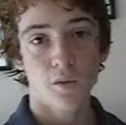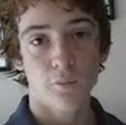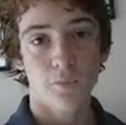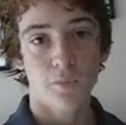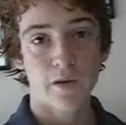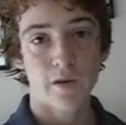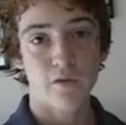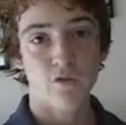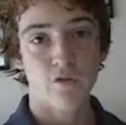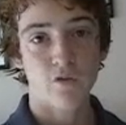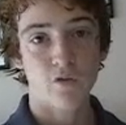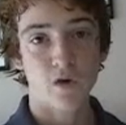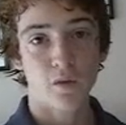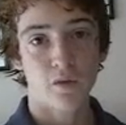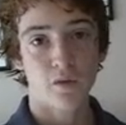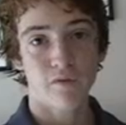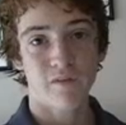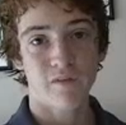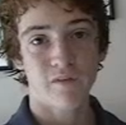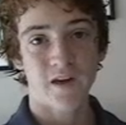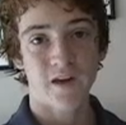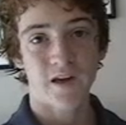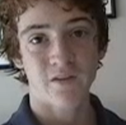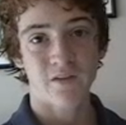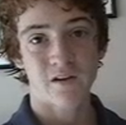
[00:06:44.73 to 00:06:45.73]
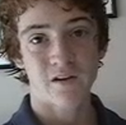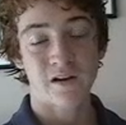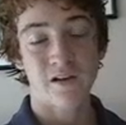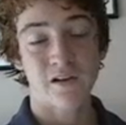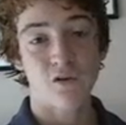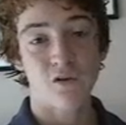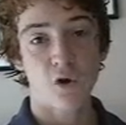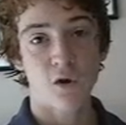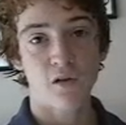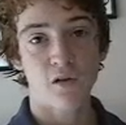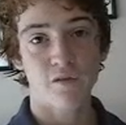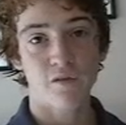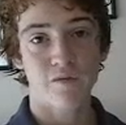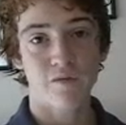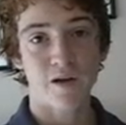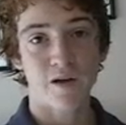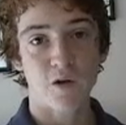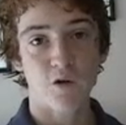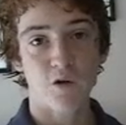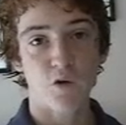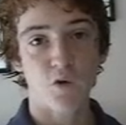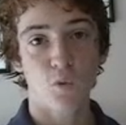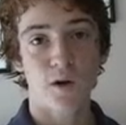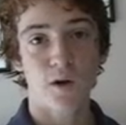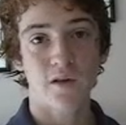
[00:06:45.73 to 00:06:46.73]
based on the fact that he's always
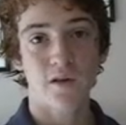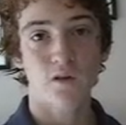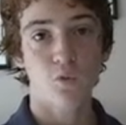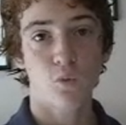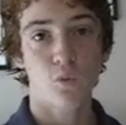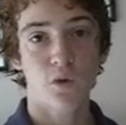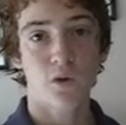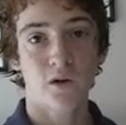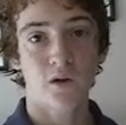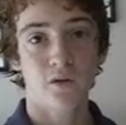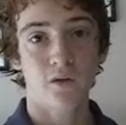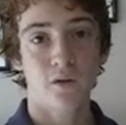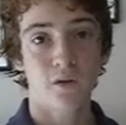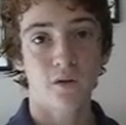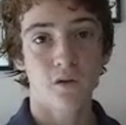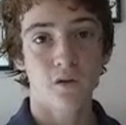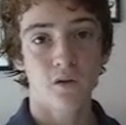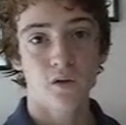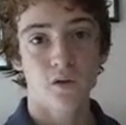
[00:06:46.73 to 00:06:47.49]
found a way to win